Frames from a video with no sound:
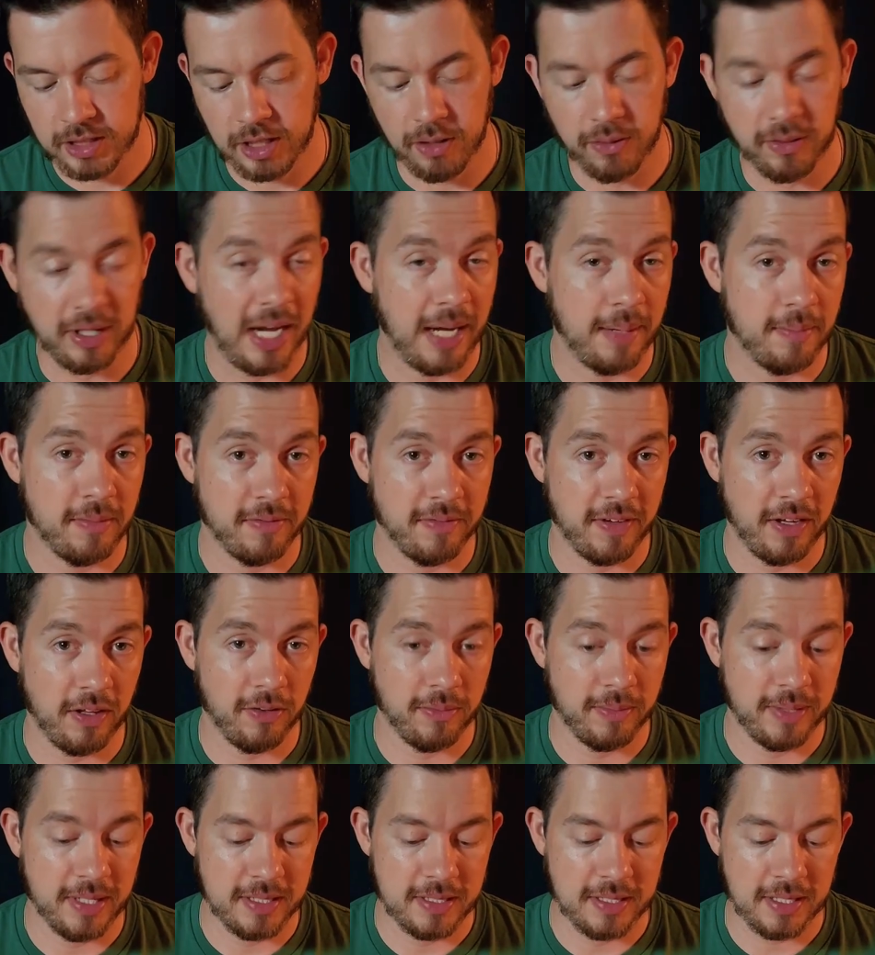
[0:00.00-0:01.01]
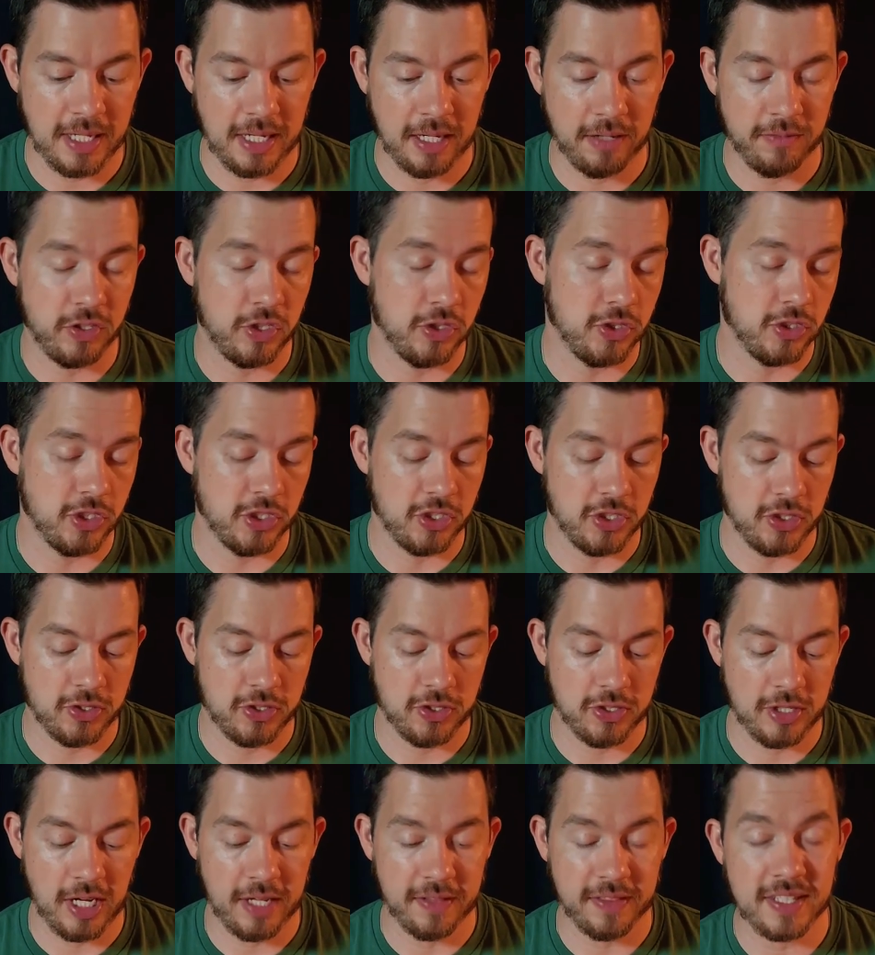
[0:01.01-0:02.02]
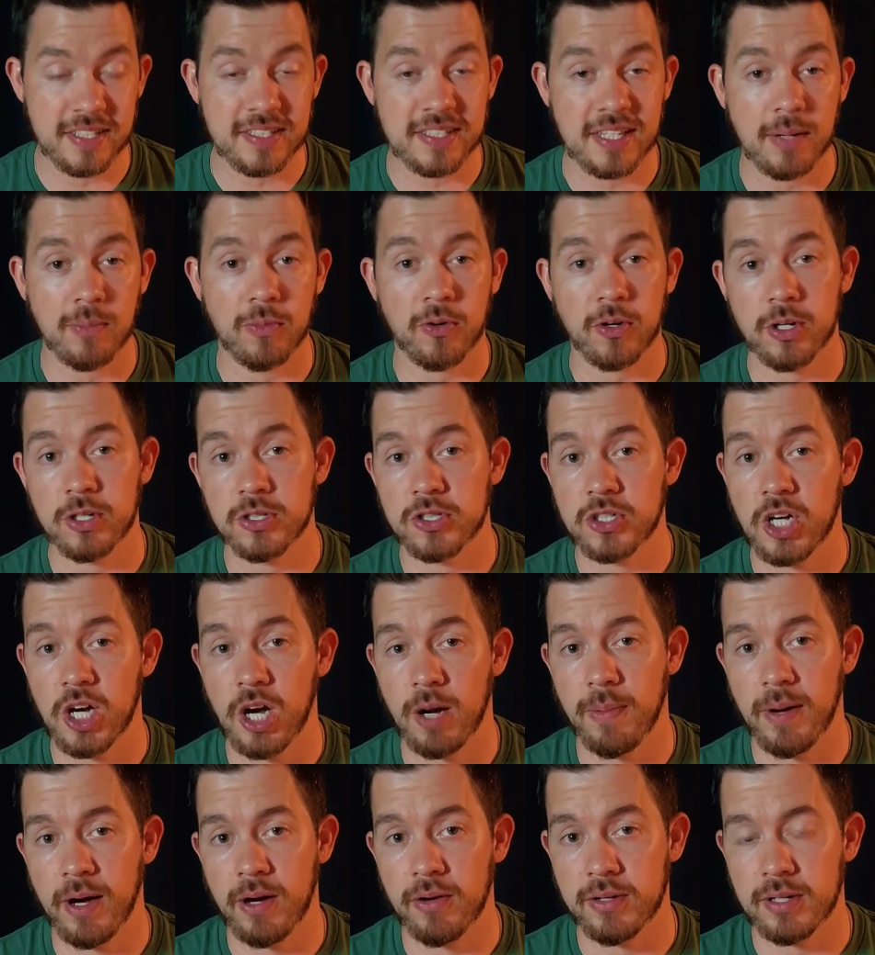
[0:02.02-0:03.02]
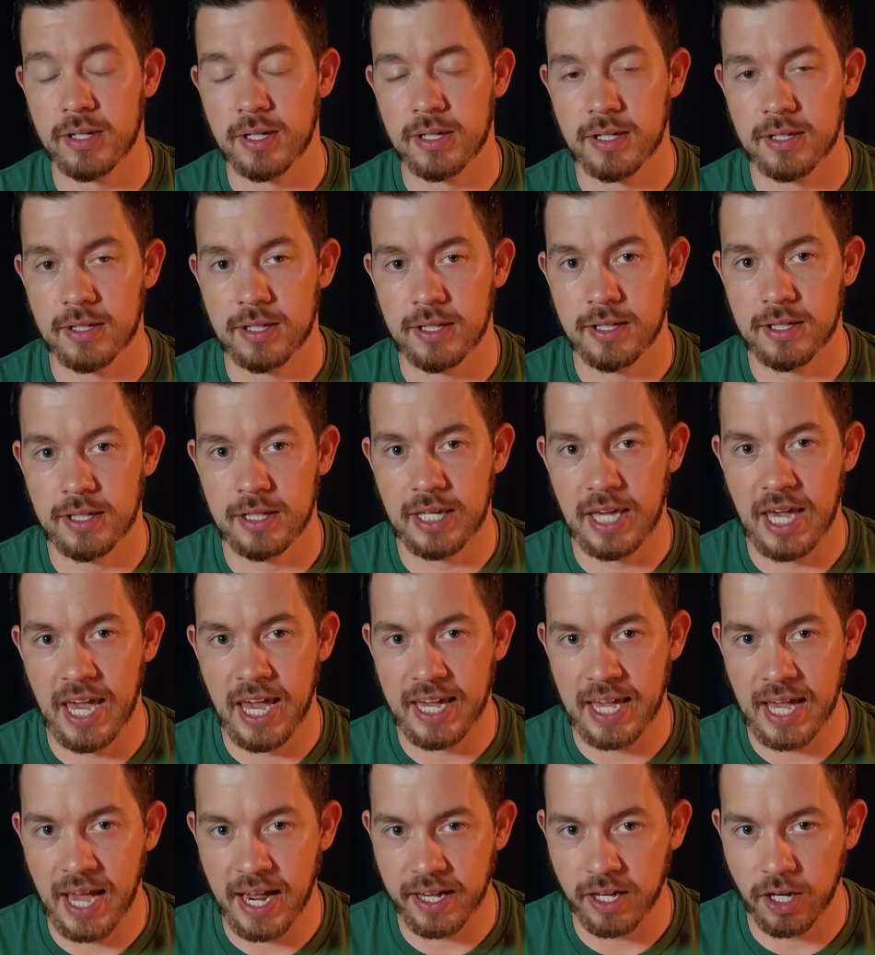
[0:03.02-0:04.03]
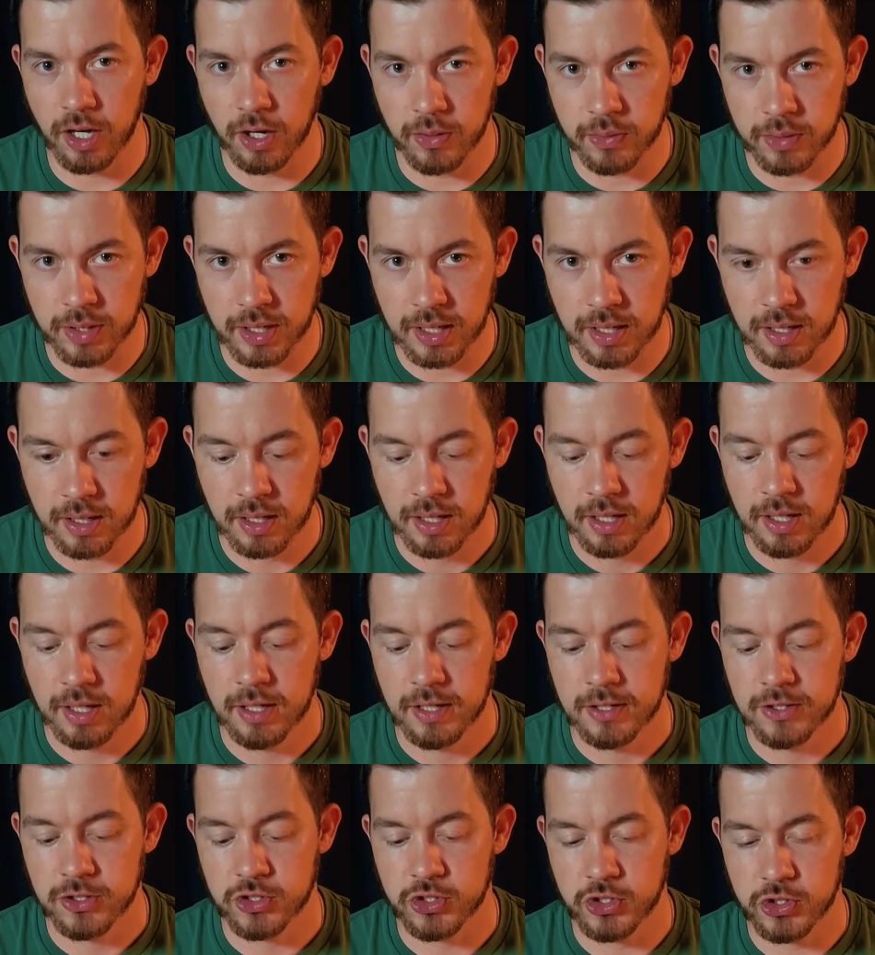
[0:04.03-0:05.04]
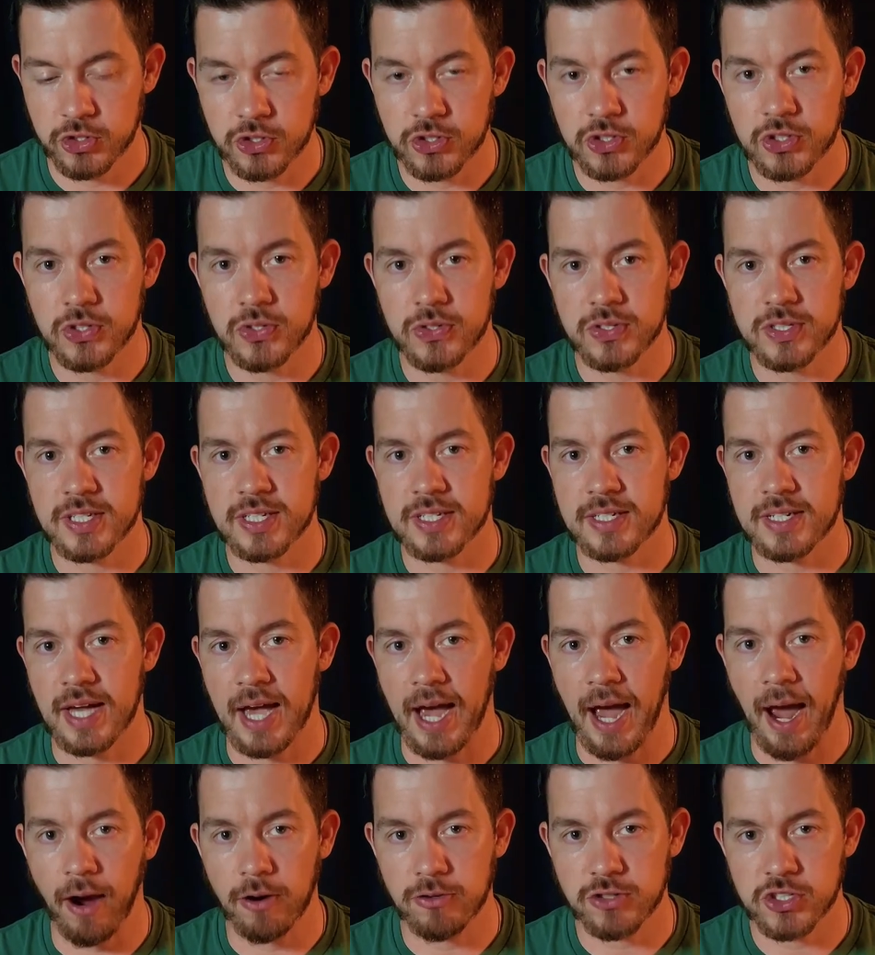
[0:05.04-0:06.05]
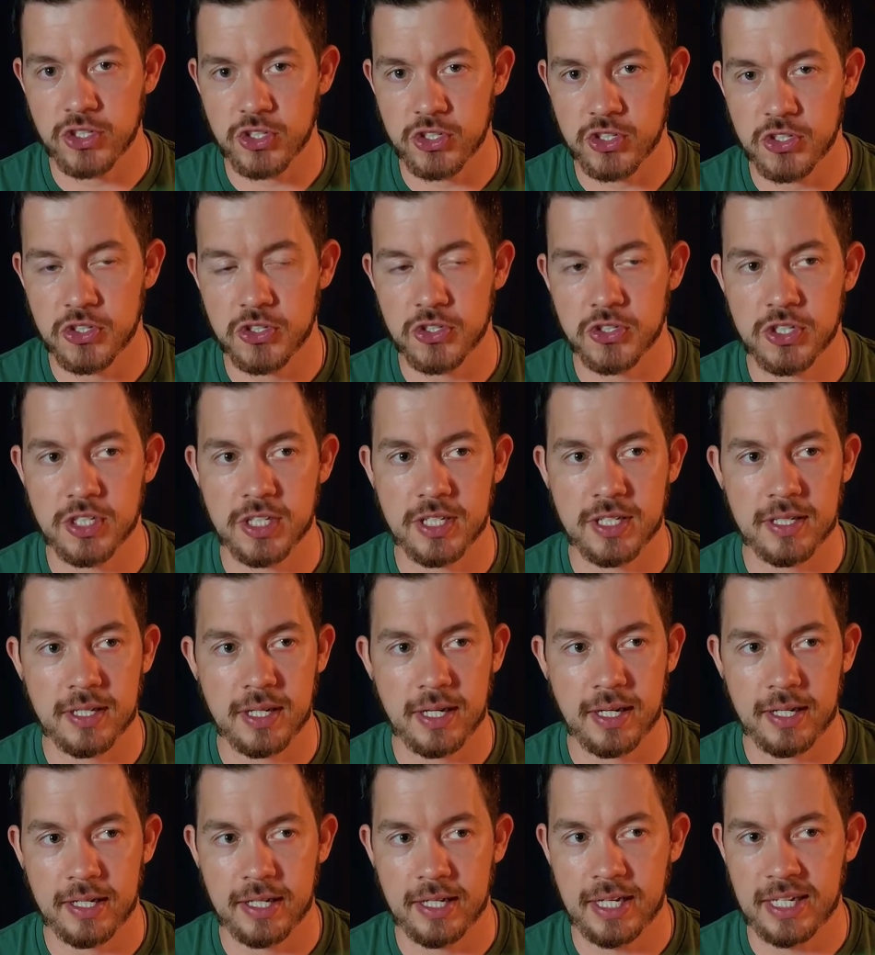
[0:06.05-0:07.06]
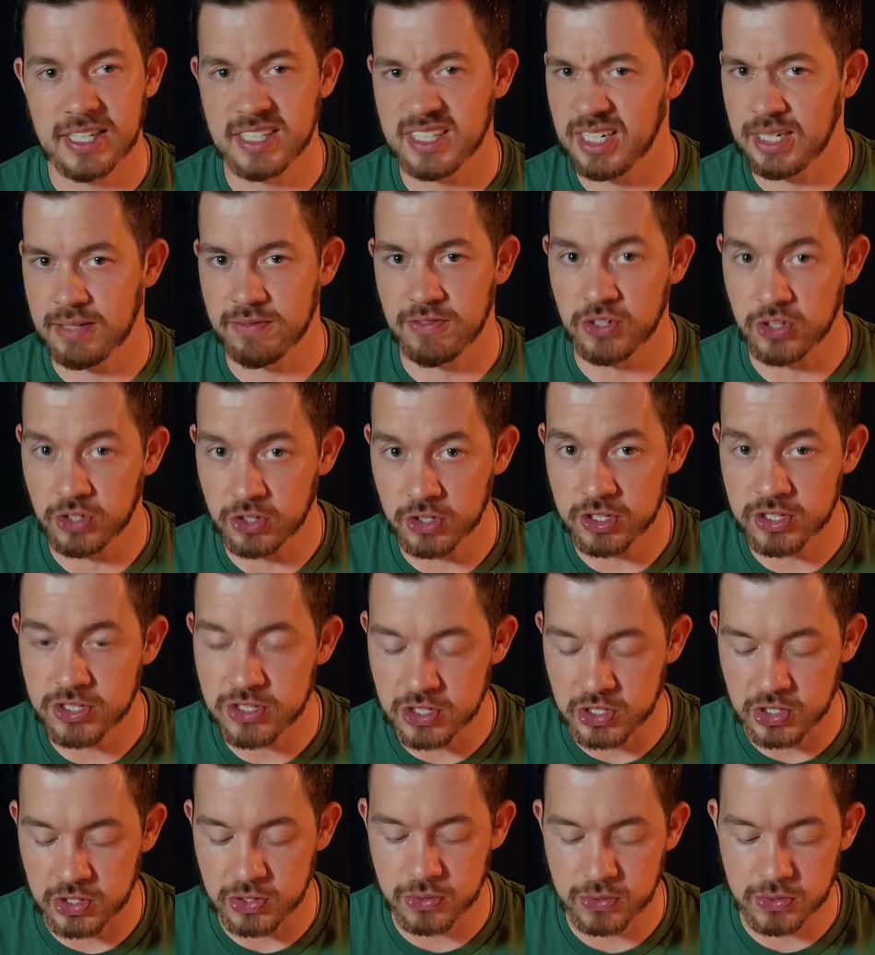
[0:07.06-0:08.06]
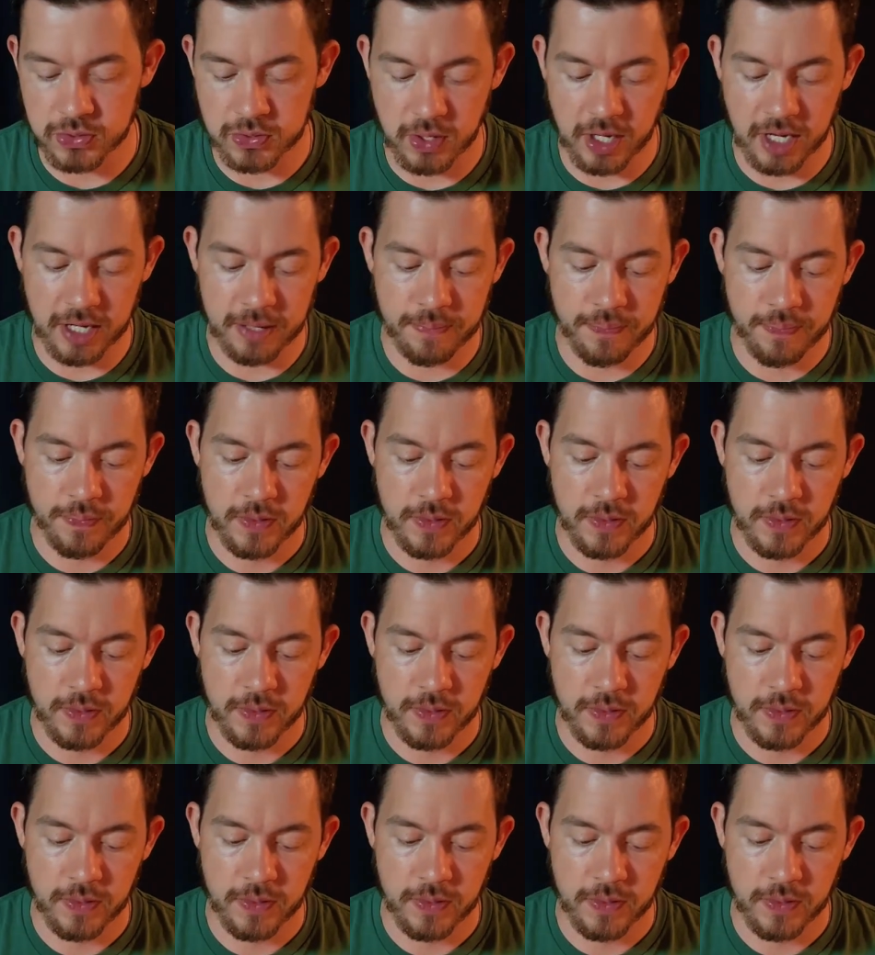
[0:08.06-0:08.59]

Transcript: game development and if you should use it or not. This time we're going to talk about AI coding. Should you use it? How should you use it? Is it even good to use, right?